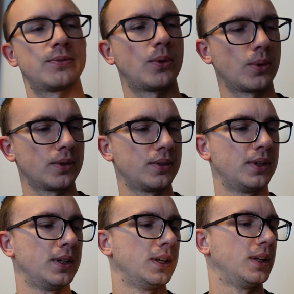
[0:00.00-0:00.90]
4.
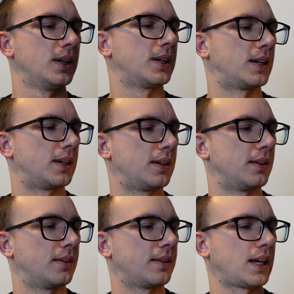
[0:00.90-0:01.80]

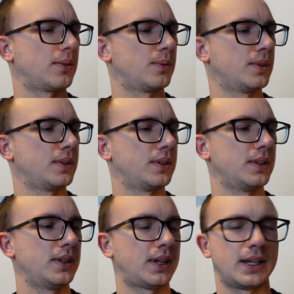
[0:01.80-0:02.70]
Uh, that one
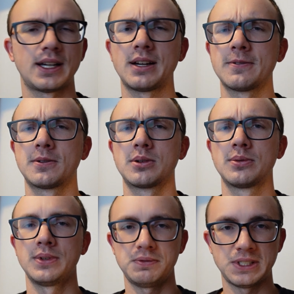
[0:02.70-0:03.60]
I got for
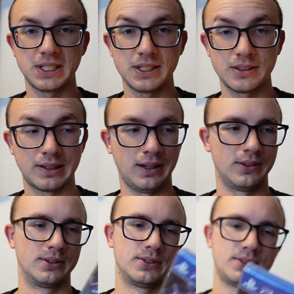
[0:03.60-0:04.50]

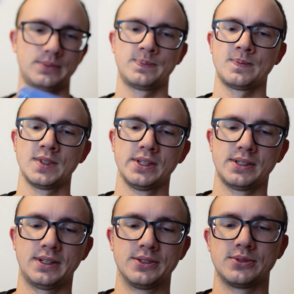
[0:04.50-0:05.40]
$15.
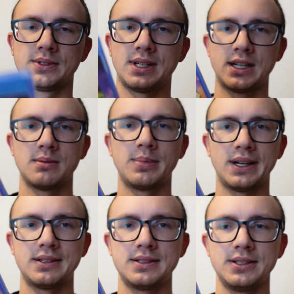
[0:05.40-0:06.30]
Uh, so not a
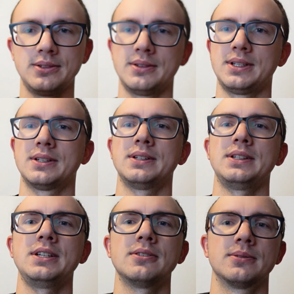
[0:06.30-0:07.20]
bad deal there
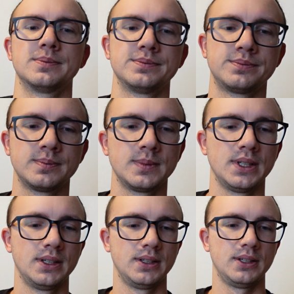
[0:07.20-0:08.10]
either.
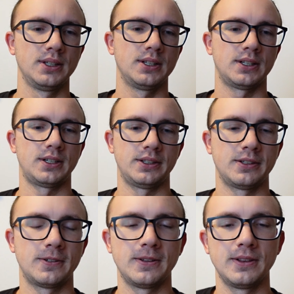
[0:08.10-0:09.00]
Uh,
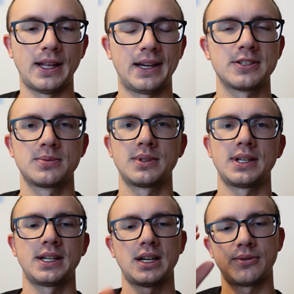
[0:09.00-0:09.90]
the last one
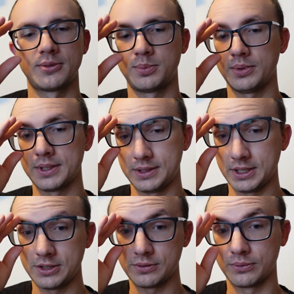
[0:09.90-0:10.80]
I got for
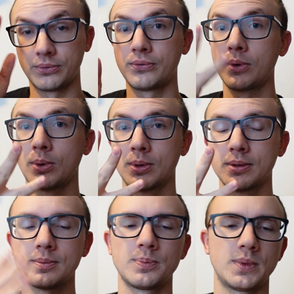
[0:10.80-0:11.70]
PlayStation
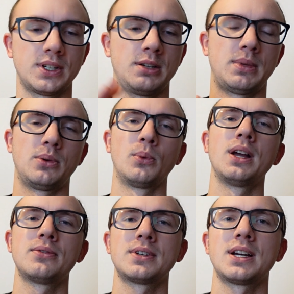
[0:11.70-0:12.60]
4 uh, my
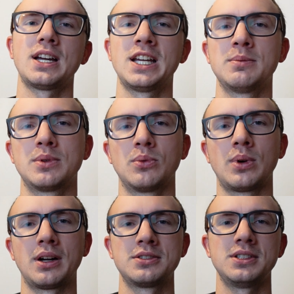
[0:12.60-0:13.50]
wife and I have been
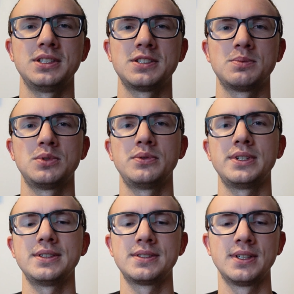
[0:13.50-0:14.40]
watching these
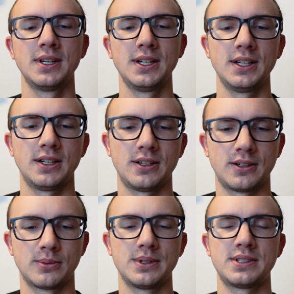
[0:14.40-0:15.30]
movies uh,
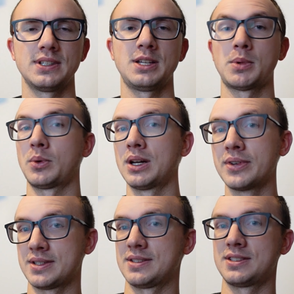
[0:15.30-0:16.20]
recently. My wife
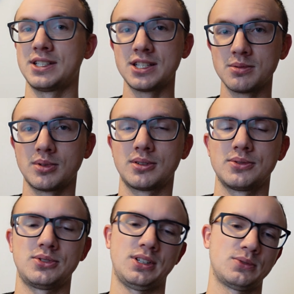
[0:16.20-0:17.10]
hasn't seen them all,
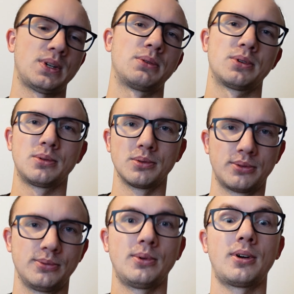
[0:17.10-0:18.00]
so that's why we're going
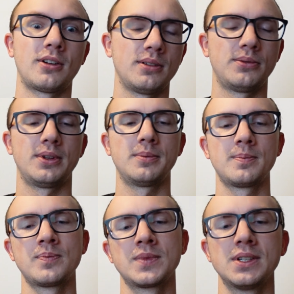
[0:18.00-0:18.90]
through all of them.
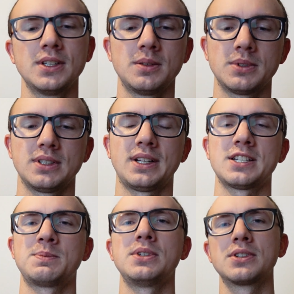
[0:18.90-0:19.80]
But the
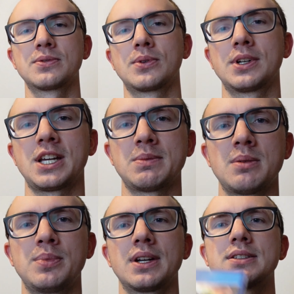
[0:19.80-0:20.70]
last PS4 game I
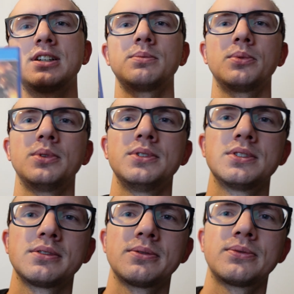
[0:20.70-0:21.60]
picked up
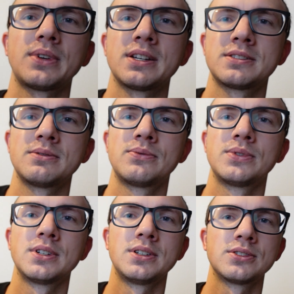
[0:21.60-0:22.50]
was Fast and
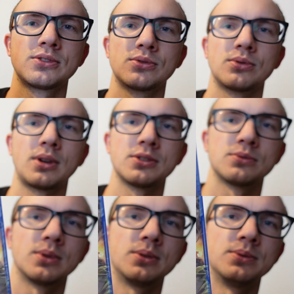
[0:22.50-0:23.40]
Furious
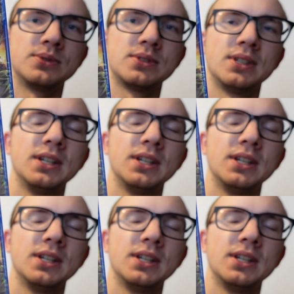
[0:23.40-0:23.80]
Crossroads.